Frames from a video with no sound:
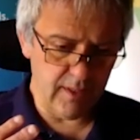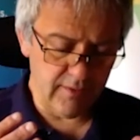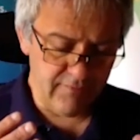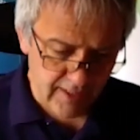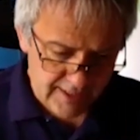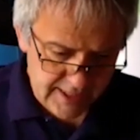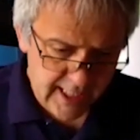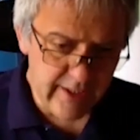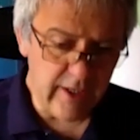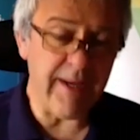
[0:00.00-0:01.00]
advice
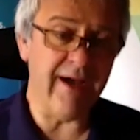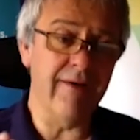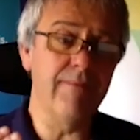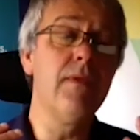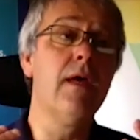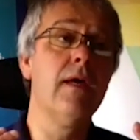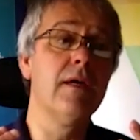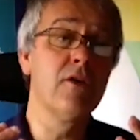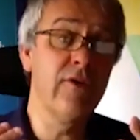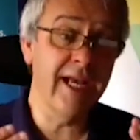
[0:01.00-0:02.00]
here about
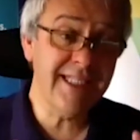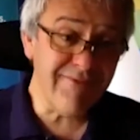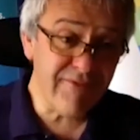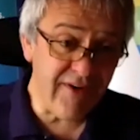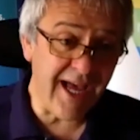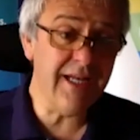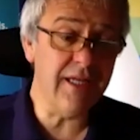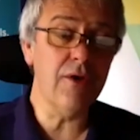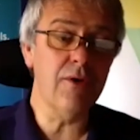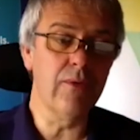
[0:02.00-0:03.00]
creating
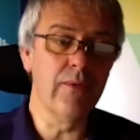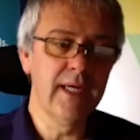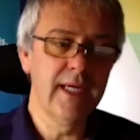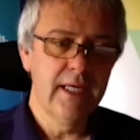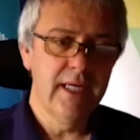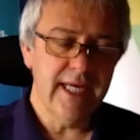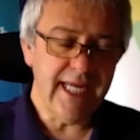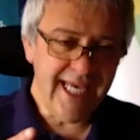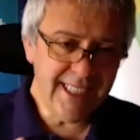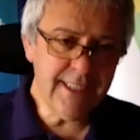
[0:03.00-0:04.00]
value
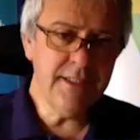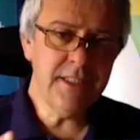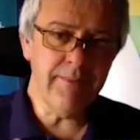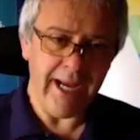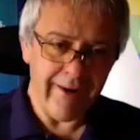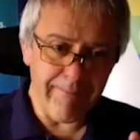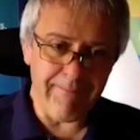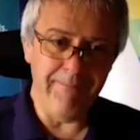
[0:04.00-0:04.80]
isn't about